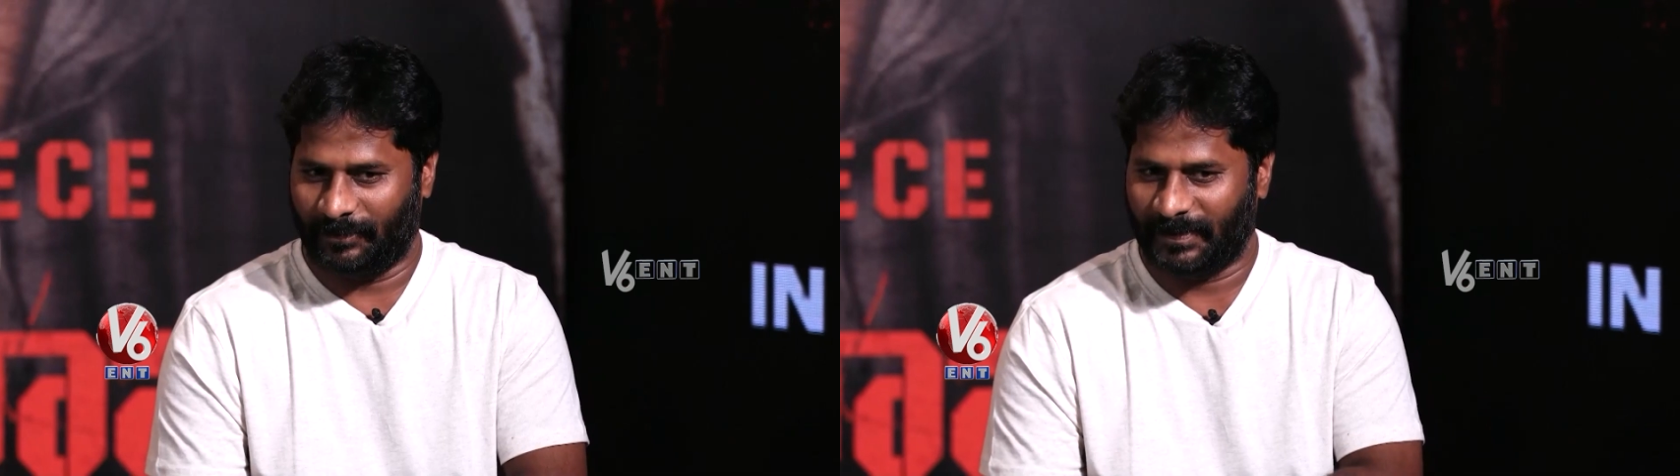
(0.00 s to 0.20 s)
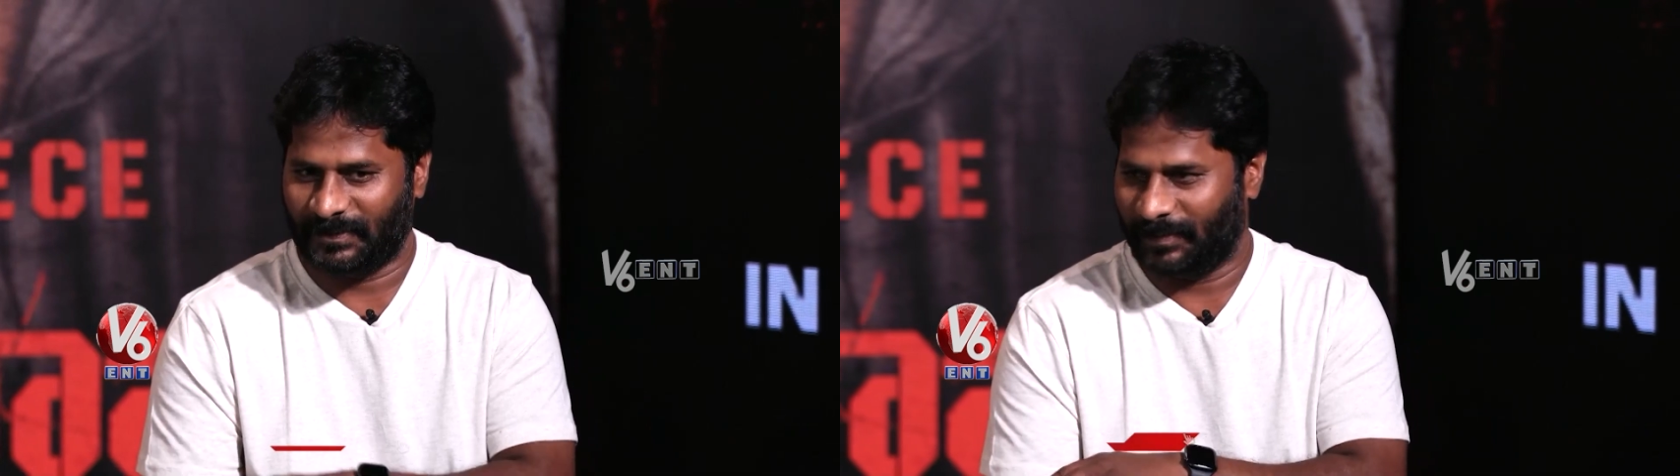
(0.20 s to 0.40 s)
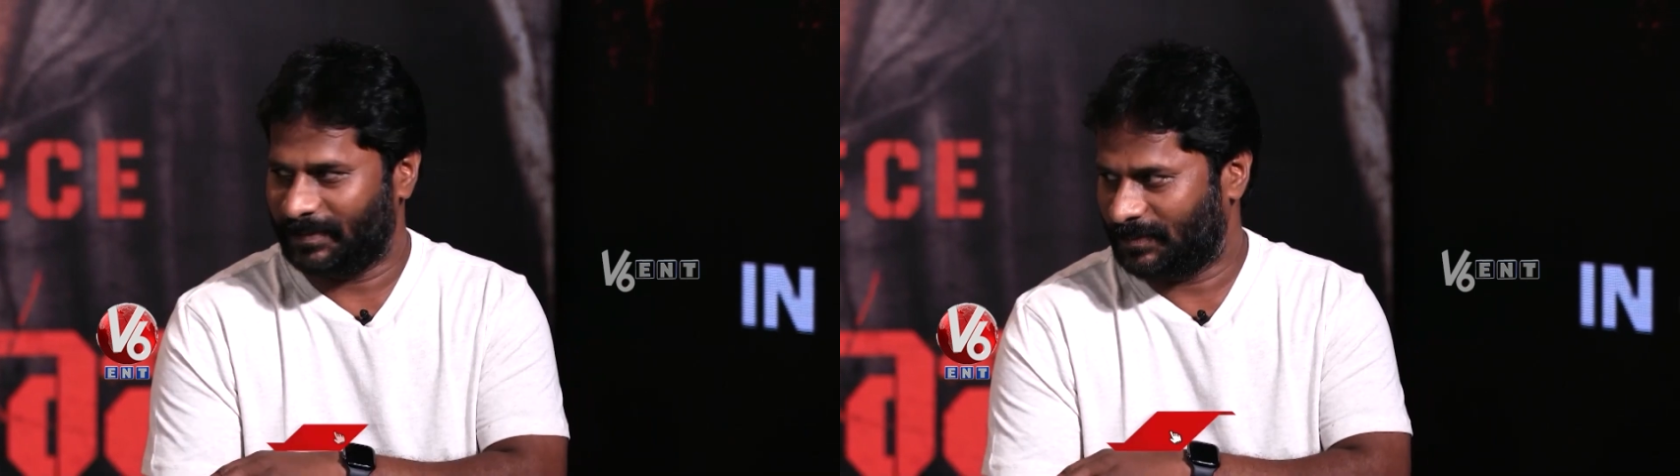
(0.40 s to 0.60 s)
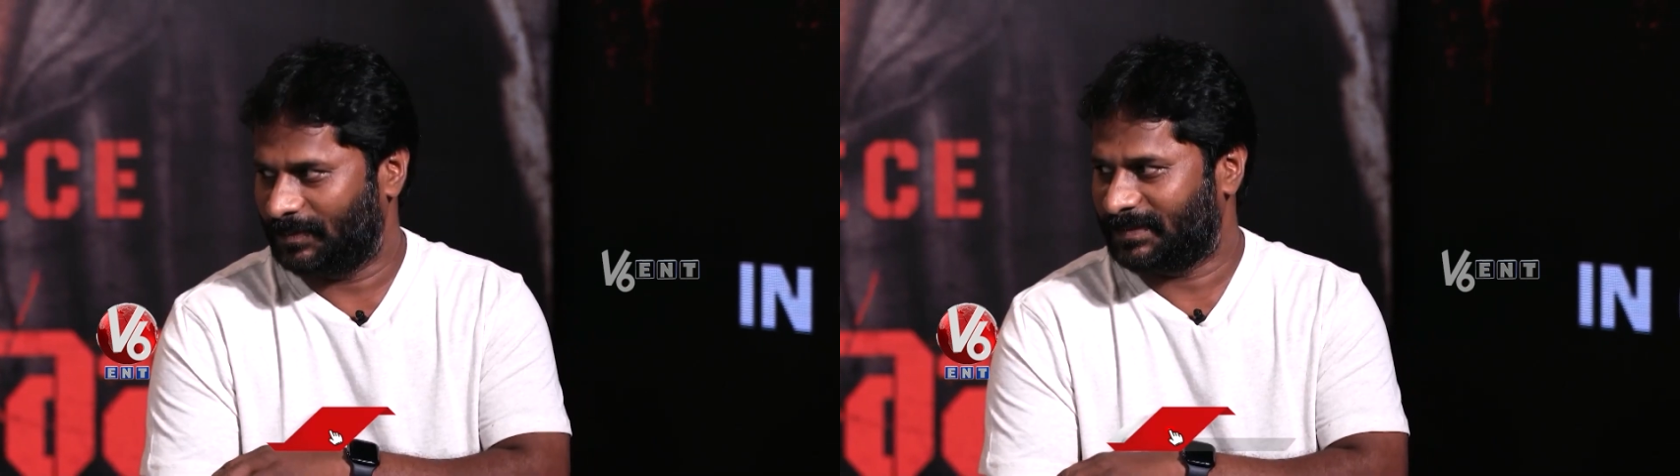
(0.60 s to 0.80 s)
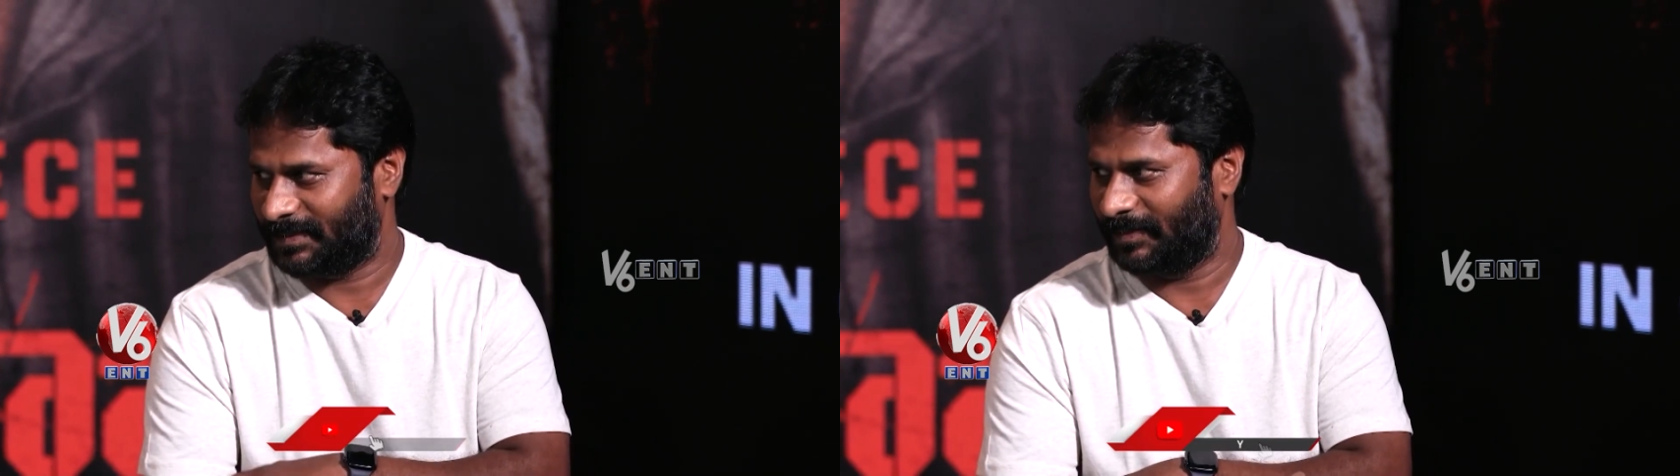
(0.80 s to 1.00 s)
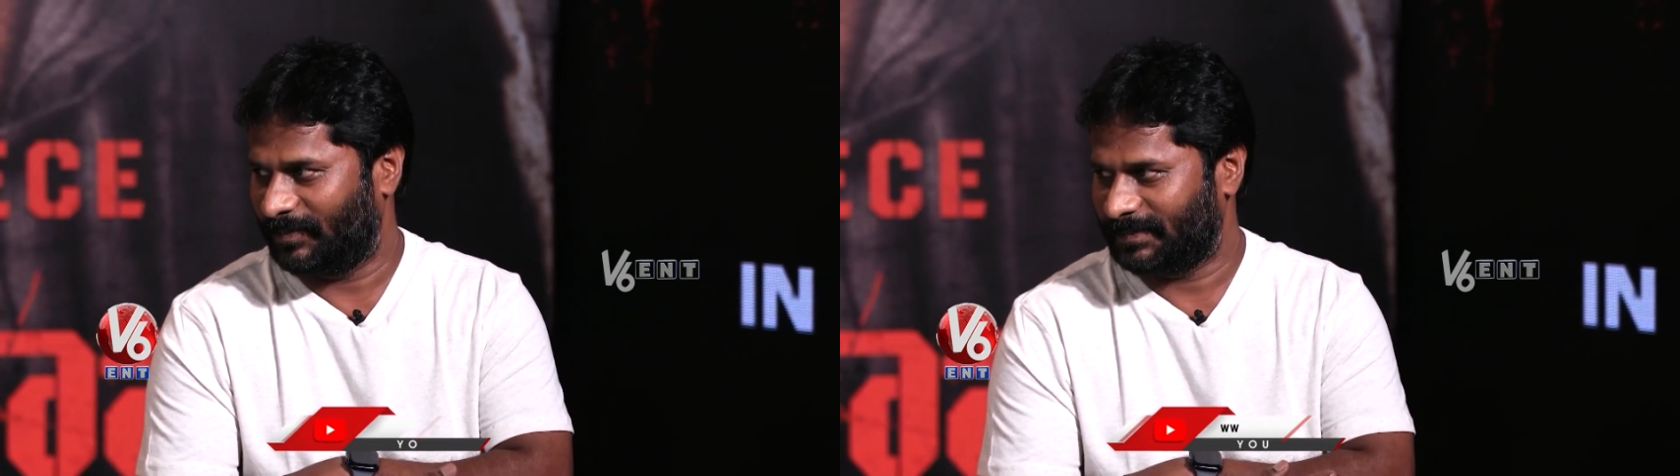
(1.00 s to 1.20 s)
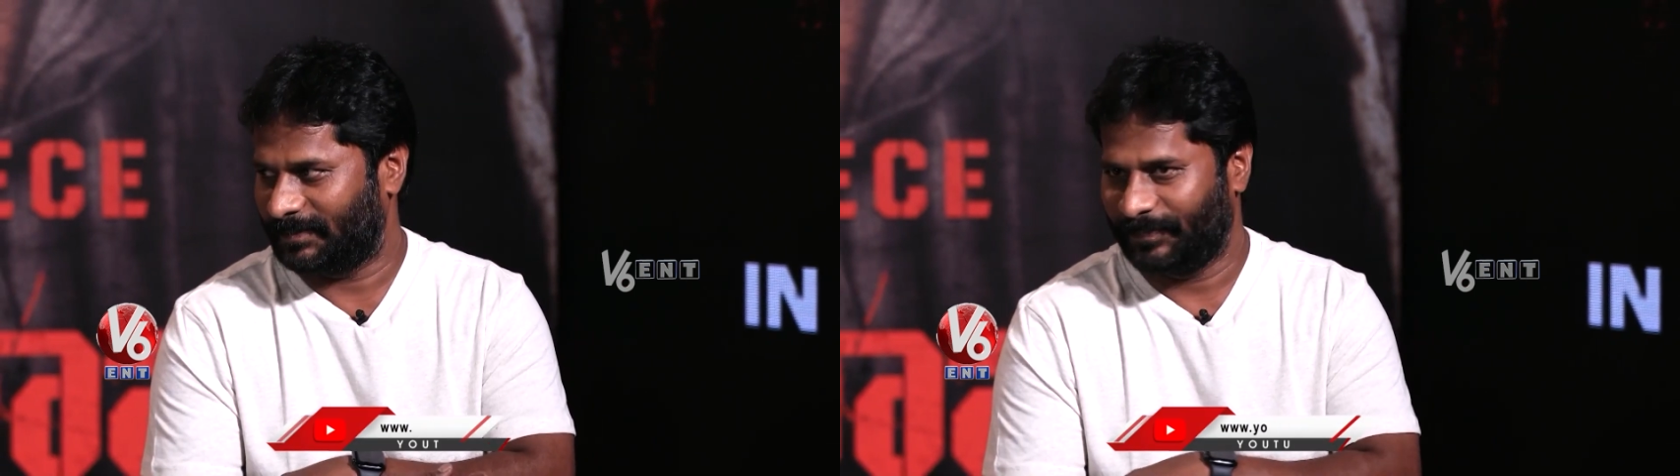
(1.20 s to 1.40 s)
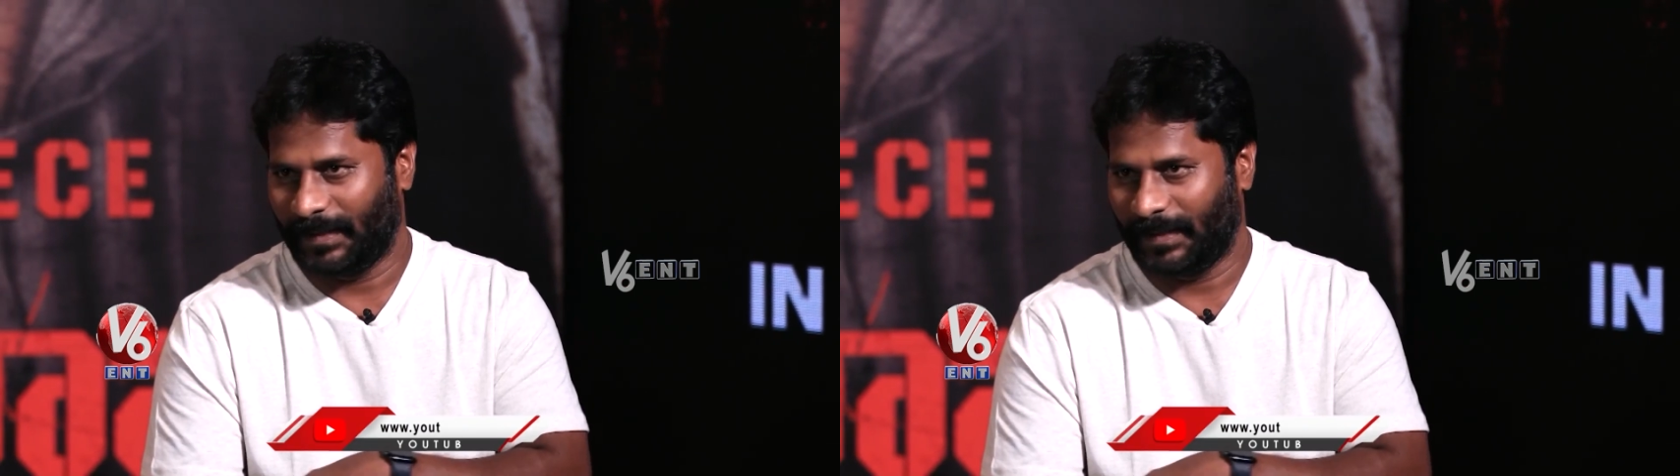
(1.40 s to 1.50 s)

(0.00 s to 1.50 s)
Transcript: per Sudhir Sinivasan.